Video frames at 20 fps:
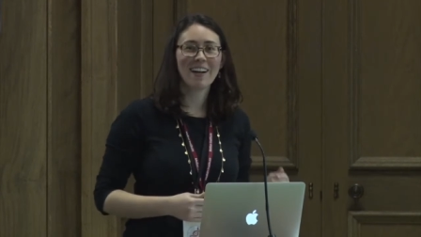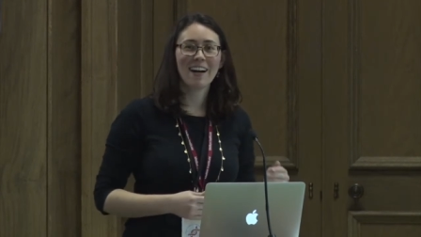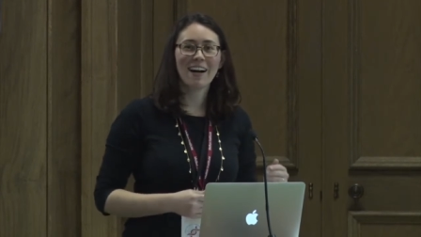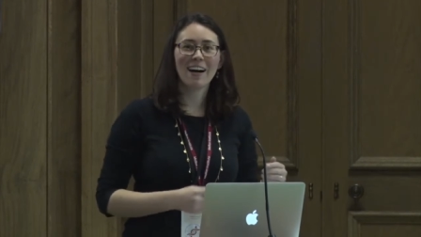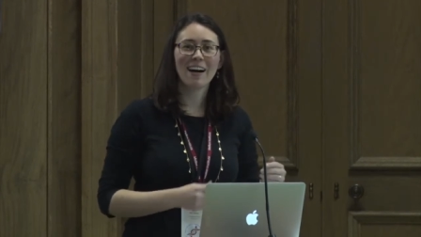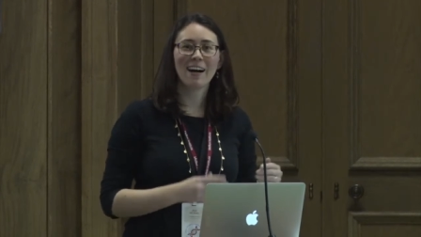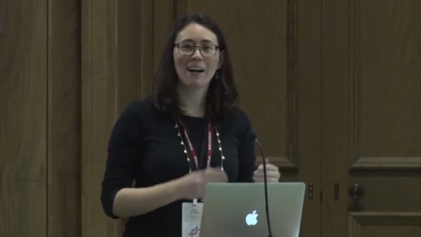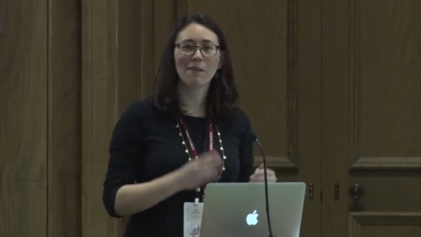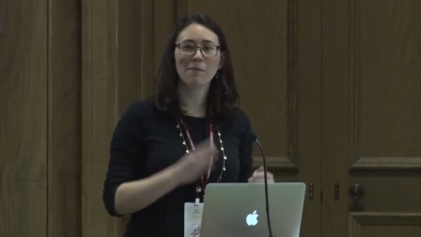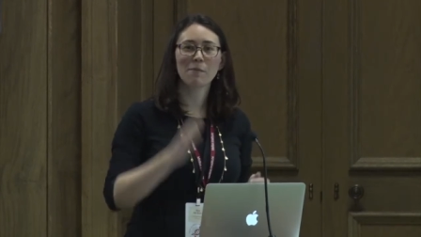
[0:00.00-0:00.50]

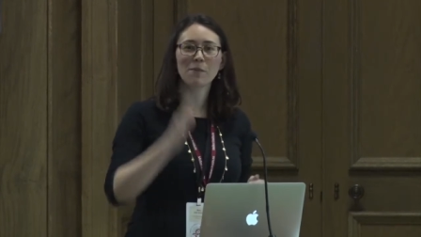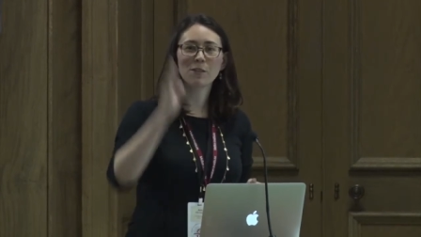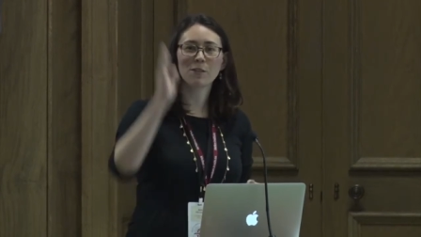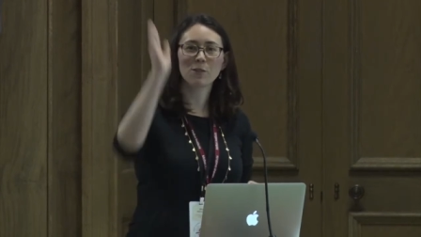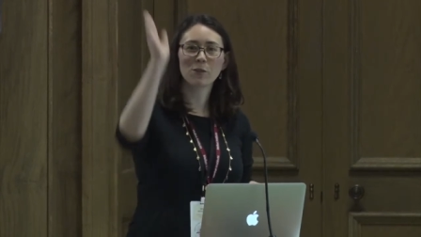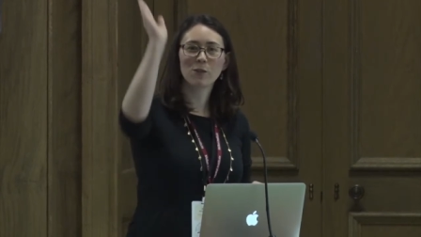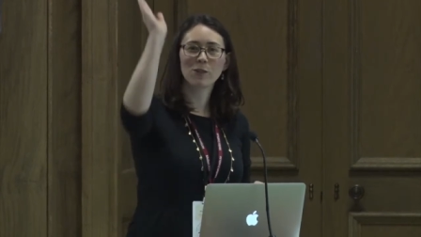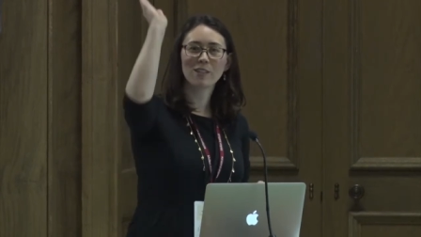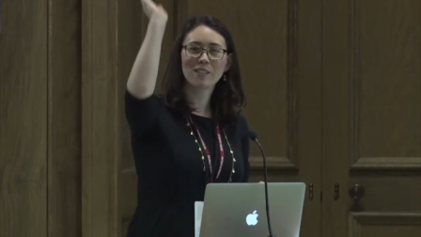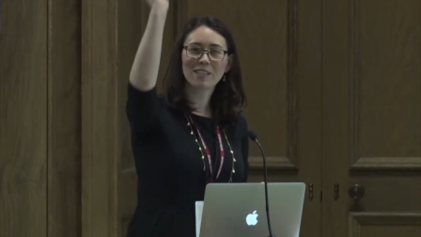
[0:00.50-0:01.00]
Um, the
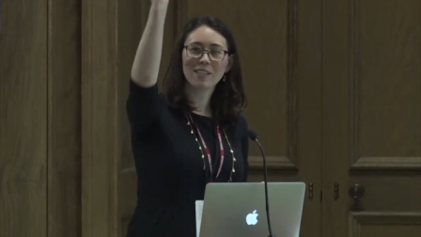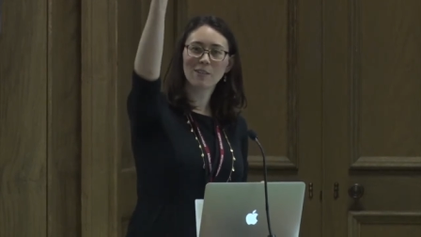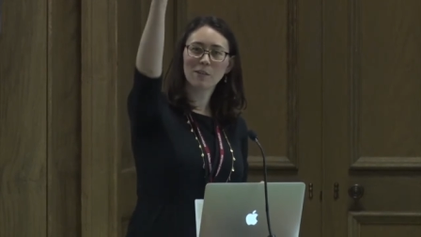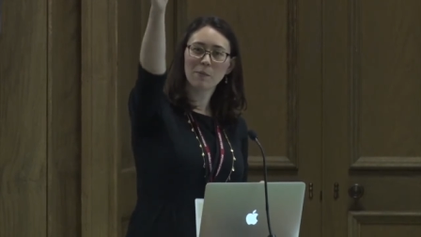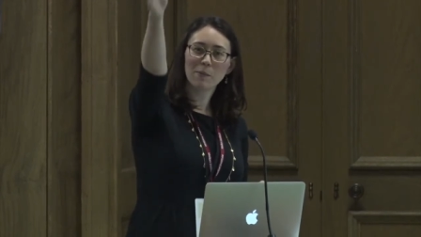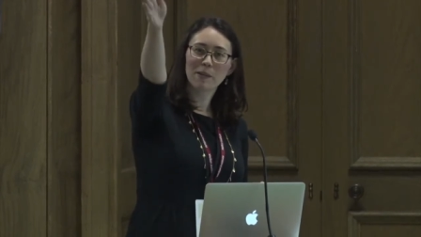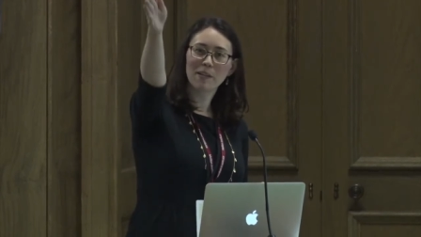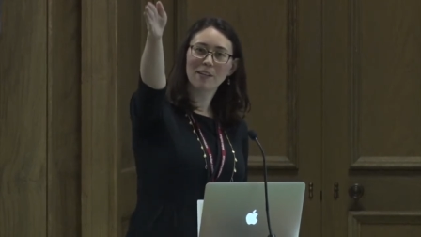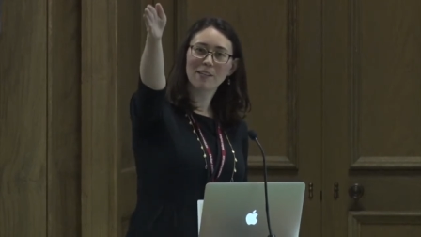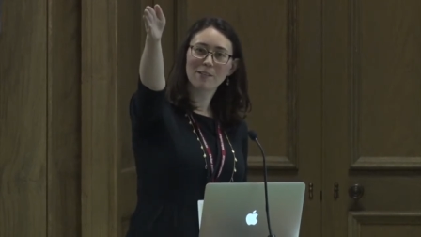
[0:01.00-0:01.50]
doors that
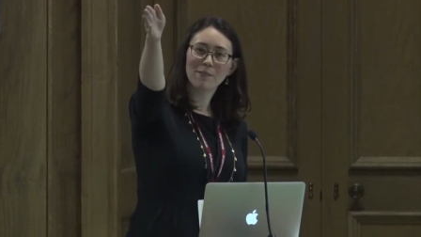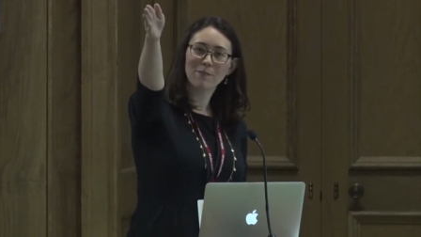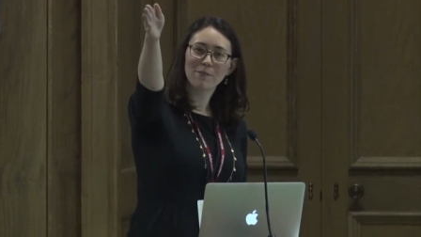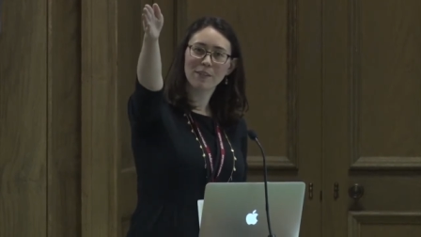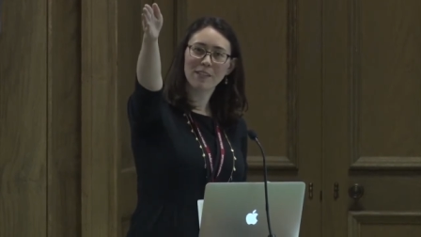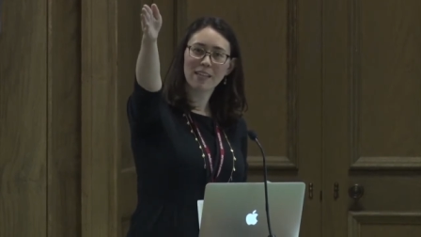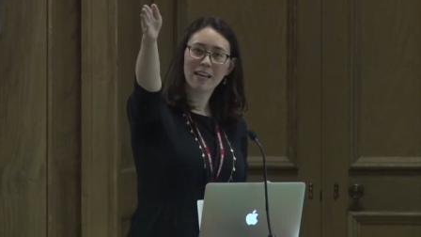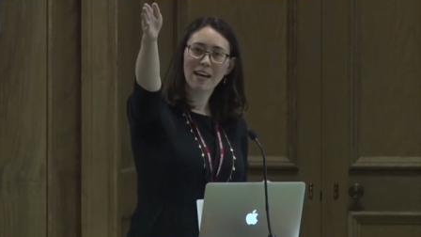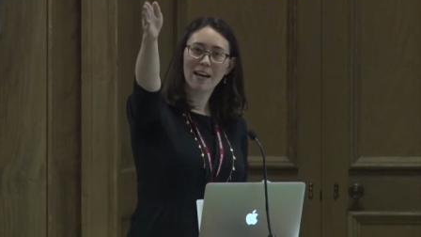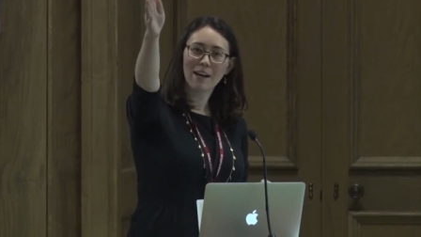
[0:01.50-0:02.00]
open onto
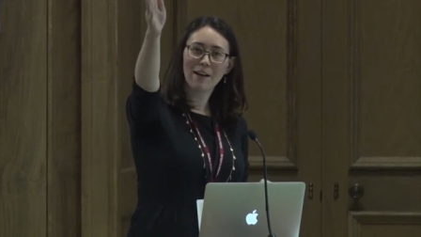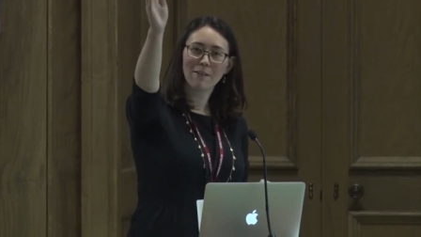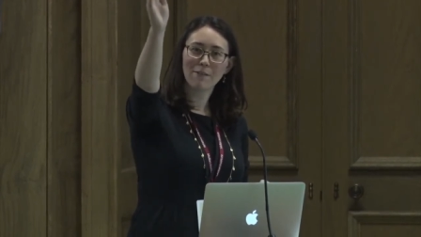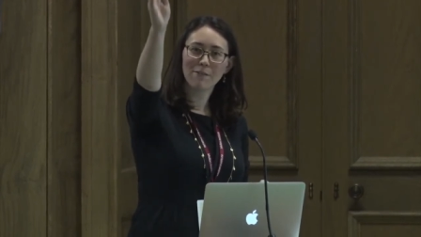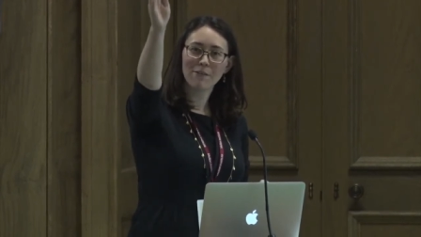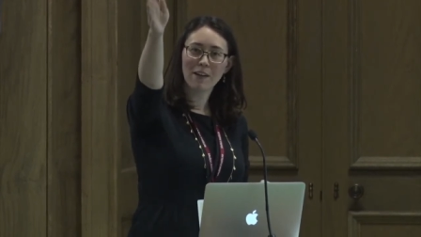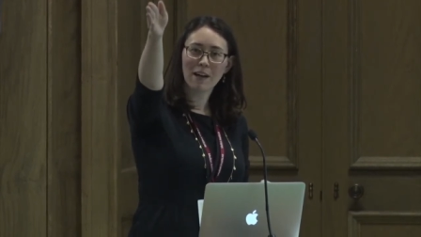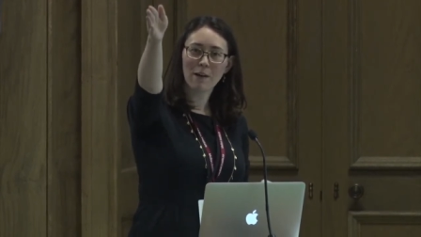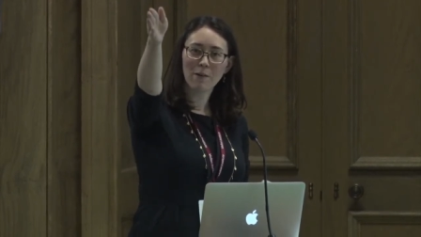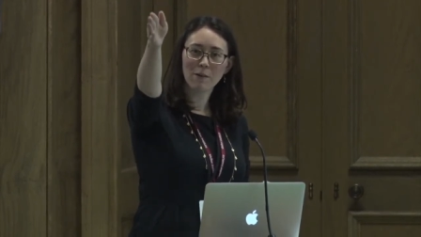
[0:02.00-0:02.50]
Fifth Ave
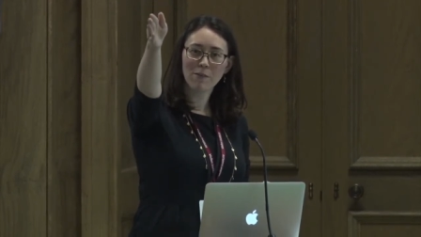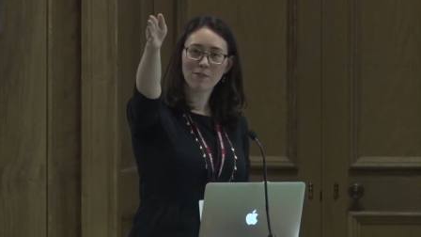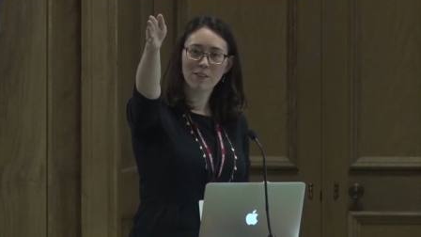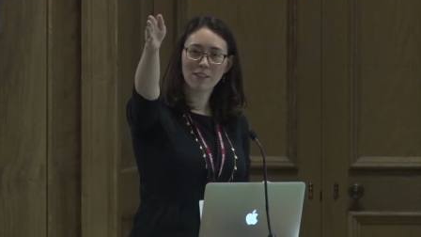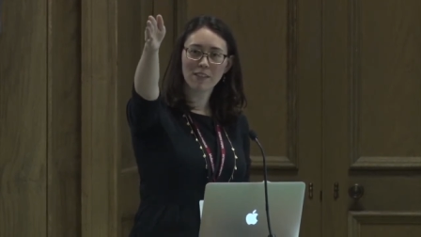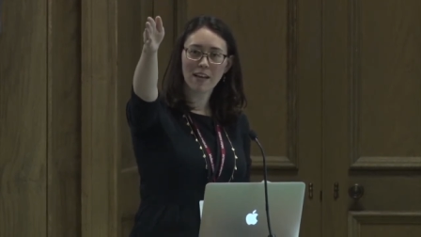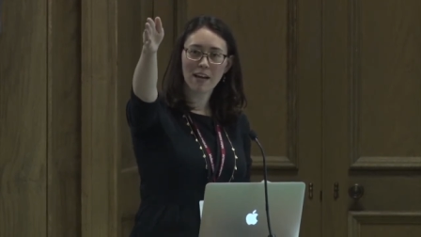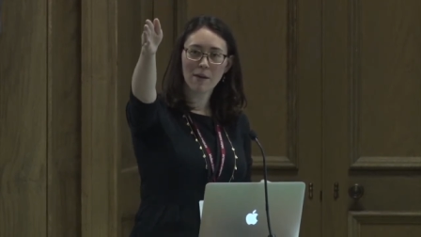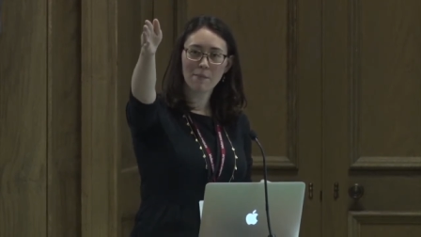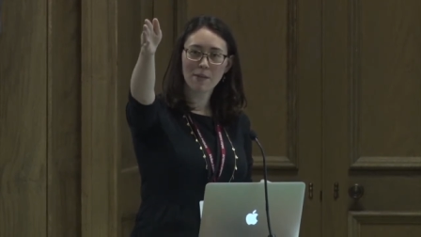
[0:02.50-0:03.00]
out of the
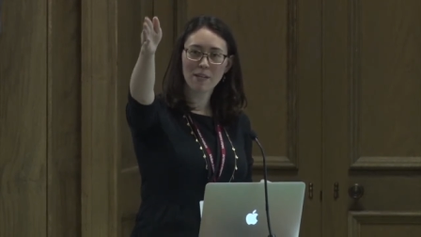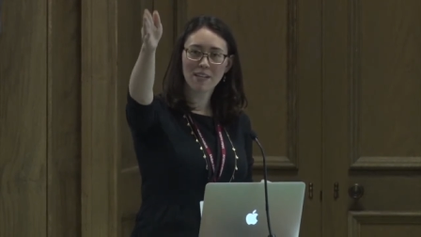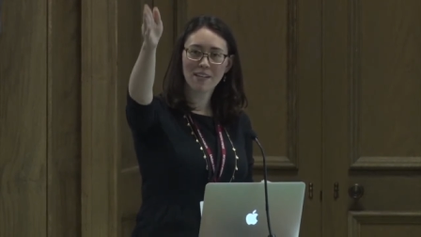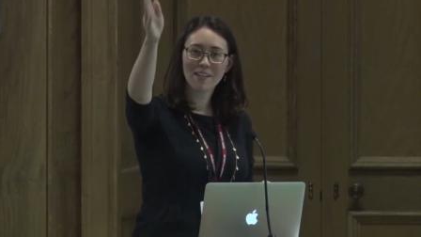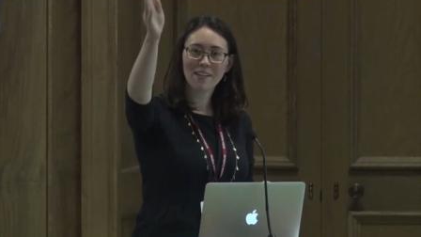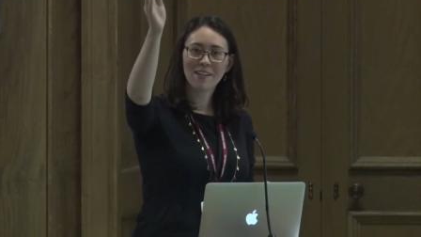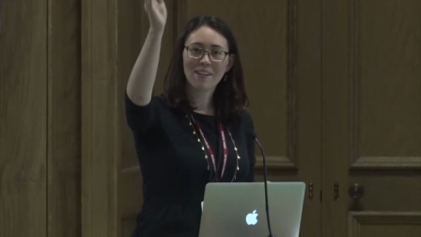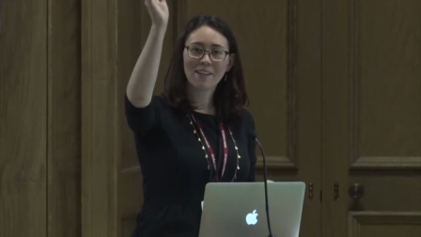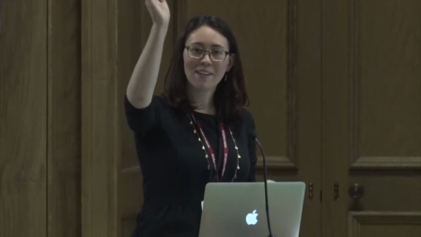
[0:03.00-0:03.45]
lobby